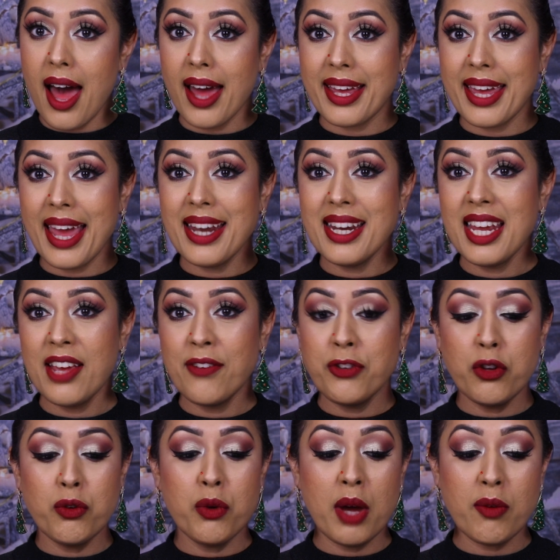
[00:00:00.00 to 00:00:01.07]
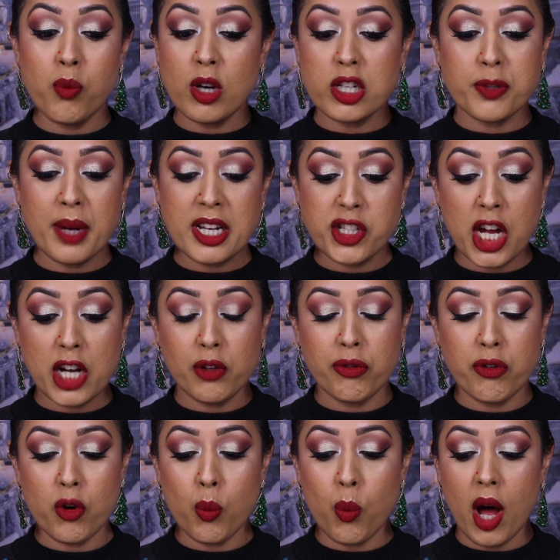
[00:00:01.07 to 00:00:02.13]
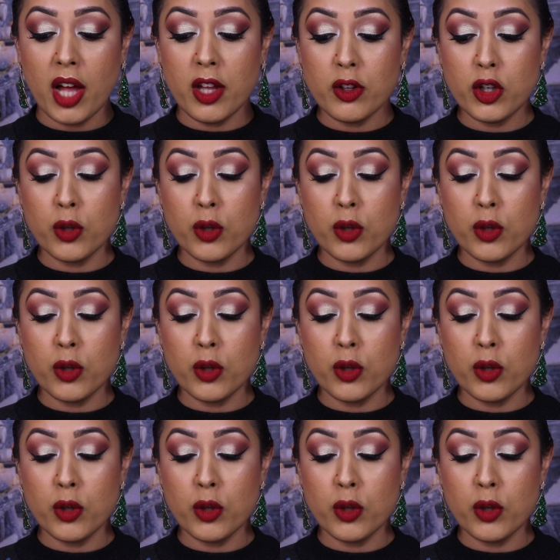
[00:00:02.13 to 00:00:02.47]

Again, if you have watched my channel for a while,